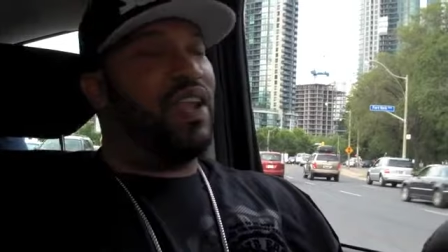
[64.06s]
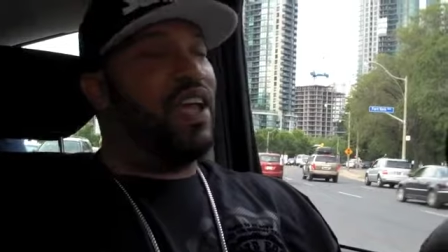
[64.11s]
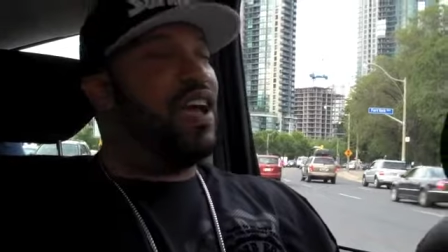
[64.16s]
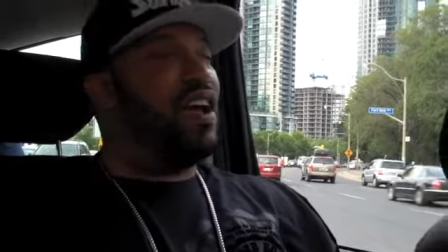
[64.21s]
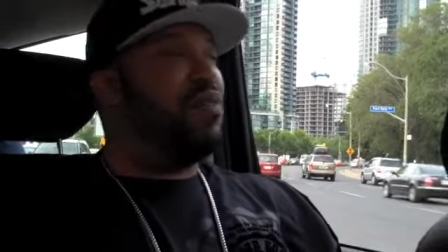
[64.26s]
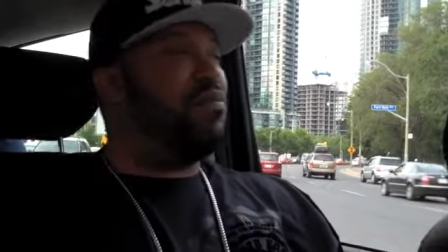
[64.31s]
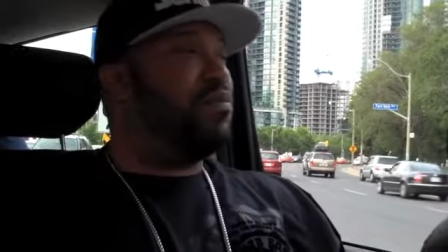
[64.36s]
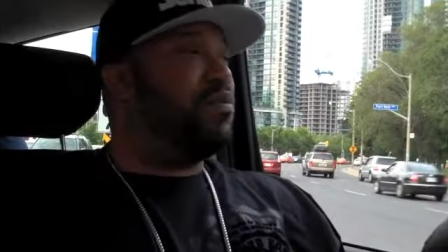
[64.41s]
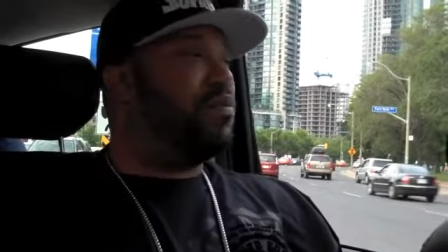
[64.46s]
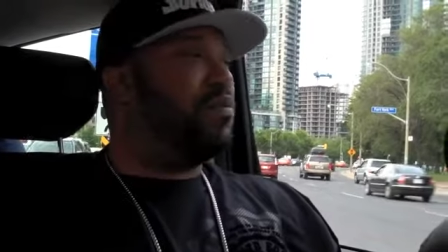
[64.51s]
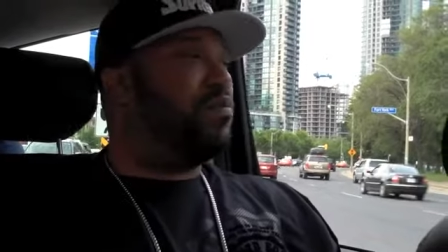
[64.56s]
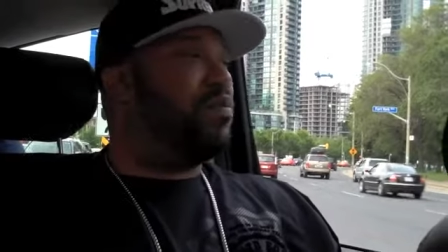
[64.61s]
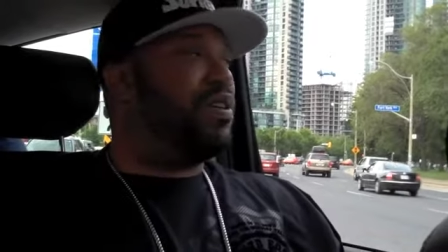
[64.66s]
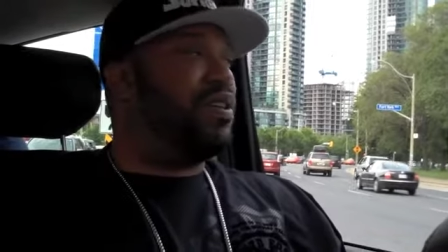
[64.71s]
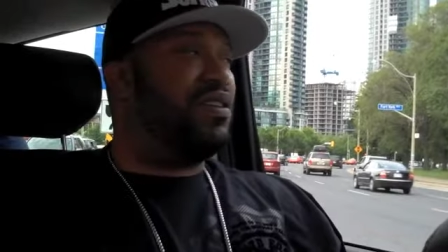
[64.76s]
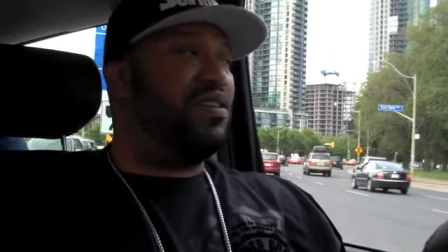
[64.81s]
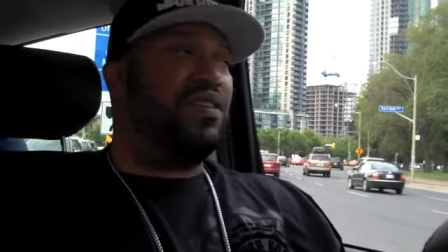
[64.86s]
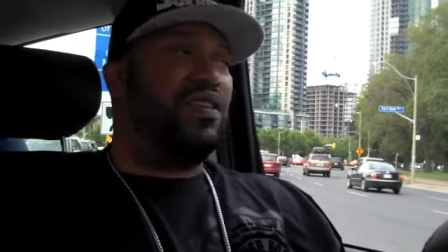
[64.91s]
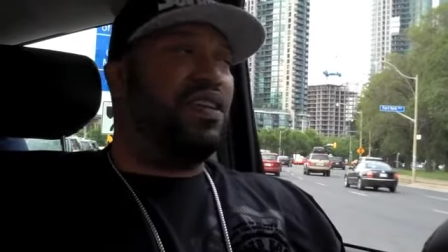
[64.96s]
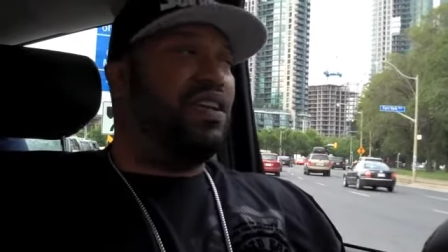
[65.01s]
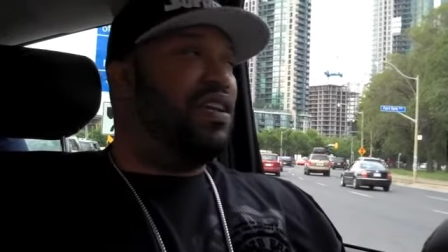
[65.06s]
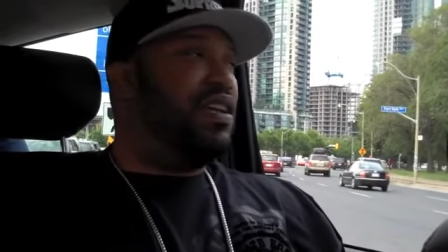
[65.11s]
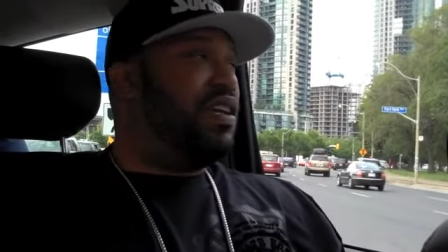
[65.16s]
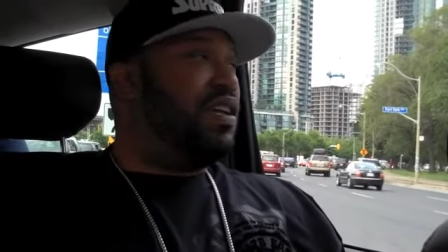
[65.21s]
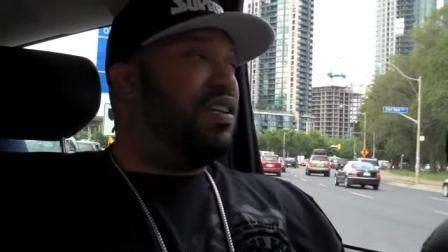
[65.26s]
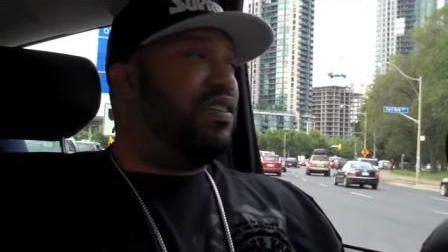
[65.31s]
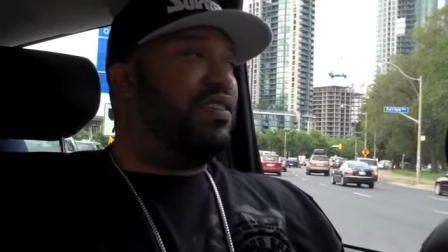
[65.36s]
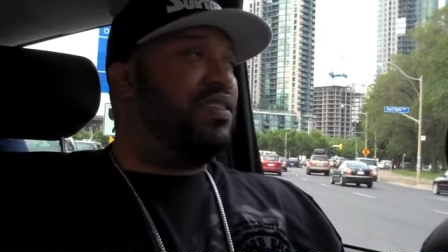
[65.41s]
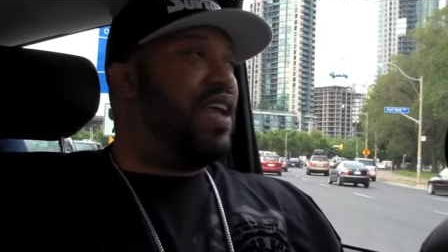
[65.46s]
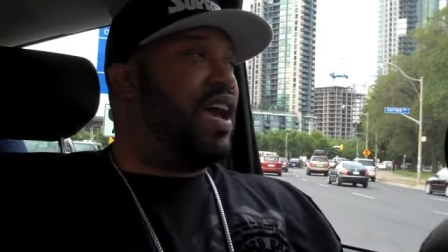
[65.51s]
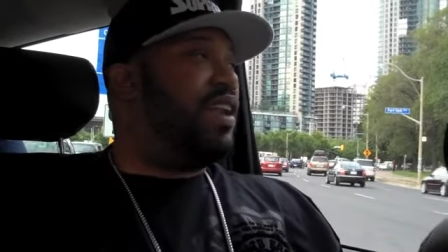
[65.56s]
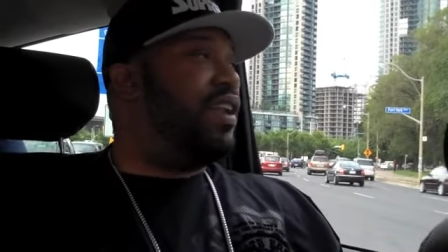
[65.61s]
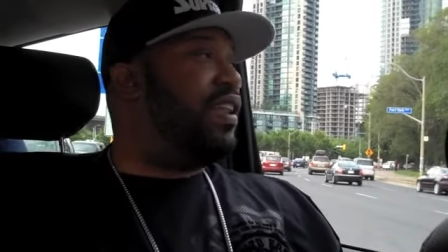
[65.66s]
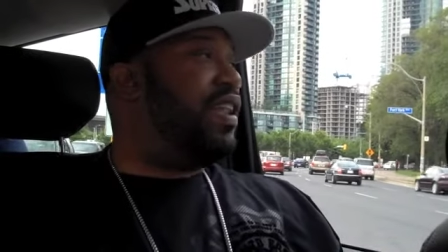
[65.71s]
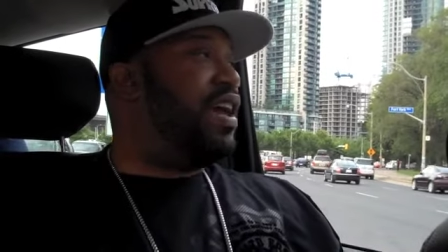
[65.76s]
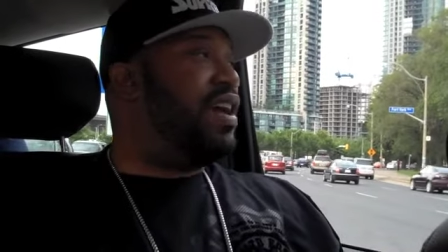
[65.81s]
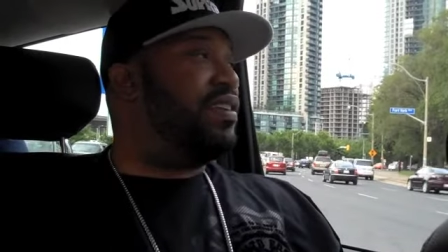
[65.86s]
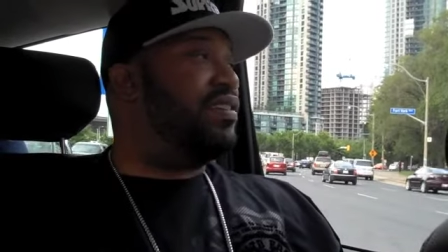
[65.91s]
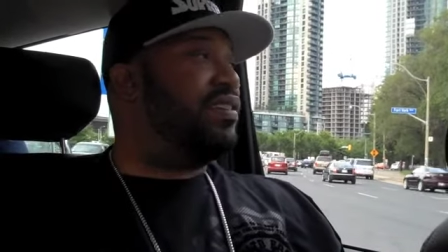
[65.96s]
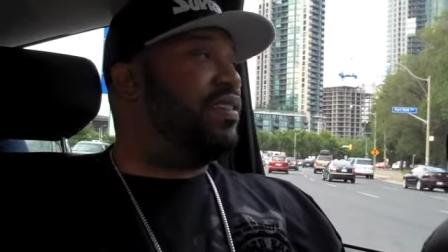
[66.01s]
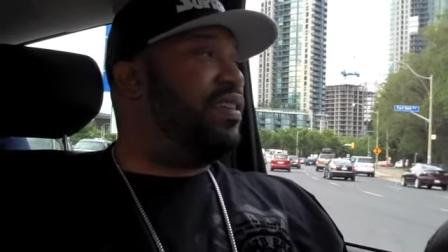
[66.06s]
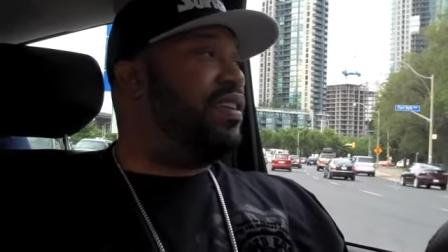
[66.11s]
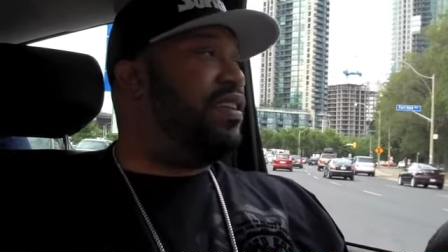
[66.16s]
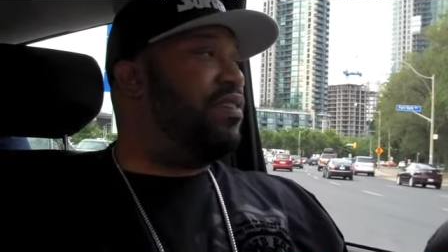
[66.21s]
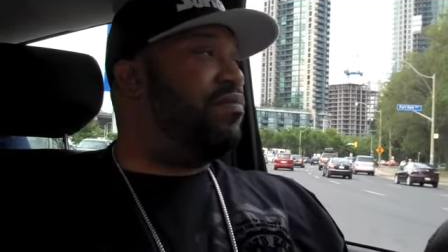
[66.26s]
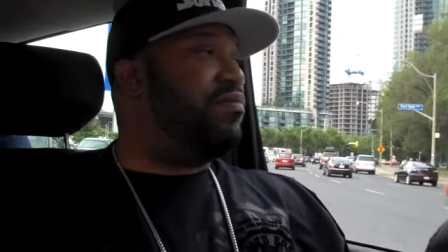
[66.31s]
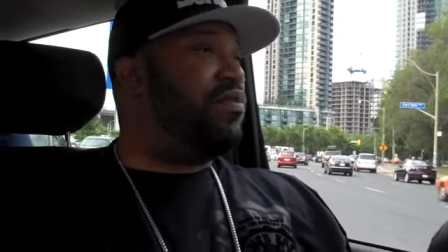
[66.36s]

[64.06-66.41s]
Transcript: albums, but it's not a lot of sleep.